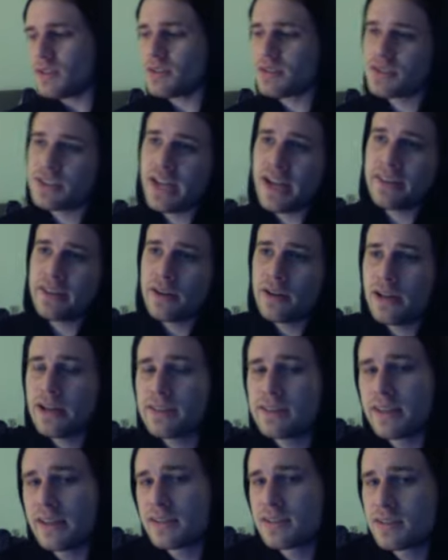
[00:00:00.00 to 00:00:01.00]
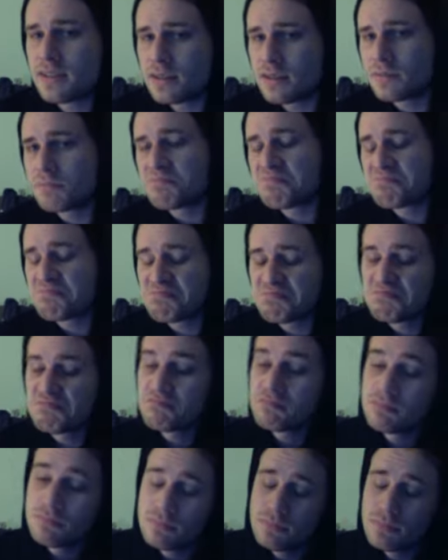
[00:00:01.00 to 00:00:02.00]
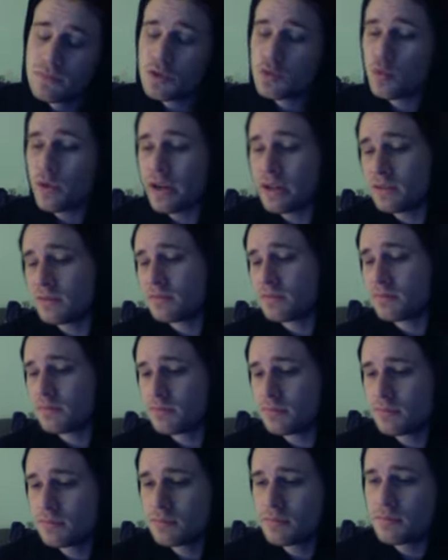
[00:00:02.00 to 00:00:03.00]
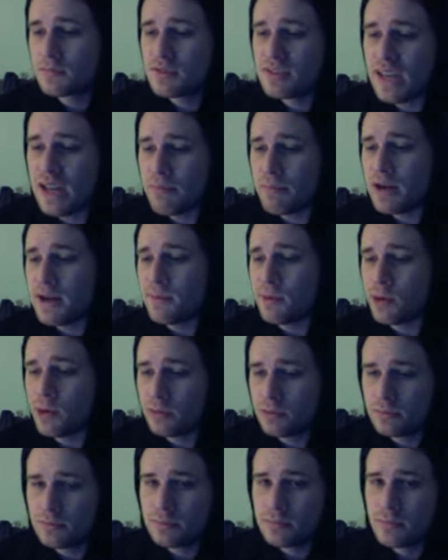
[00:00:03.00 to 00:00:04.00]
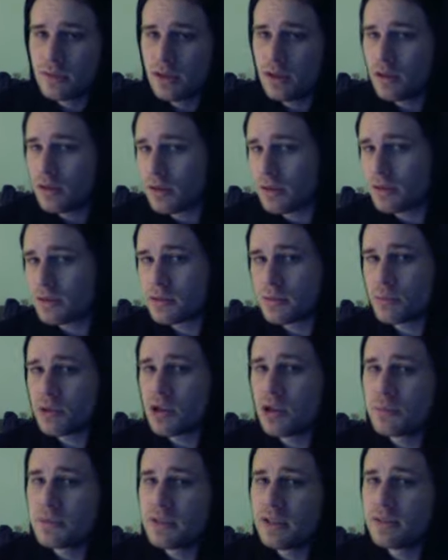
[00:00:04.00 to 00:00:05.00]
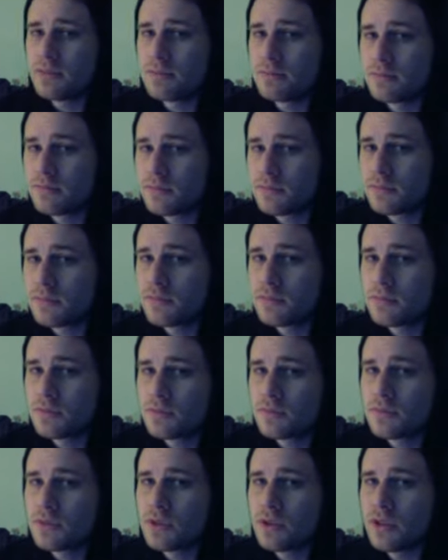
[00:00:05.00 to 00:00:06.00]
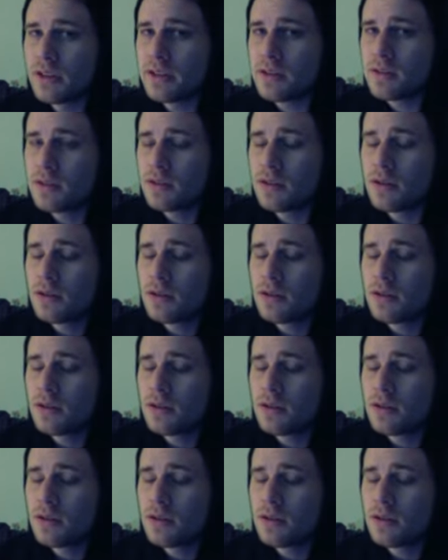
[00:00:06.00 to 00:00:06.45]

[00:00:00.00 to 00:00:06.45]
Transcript: Stand there like this, just waiting, standby mode. Customer comes in, you're like,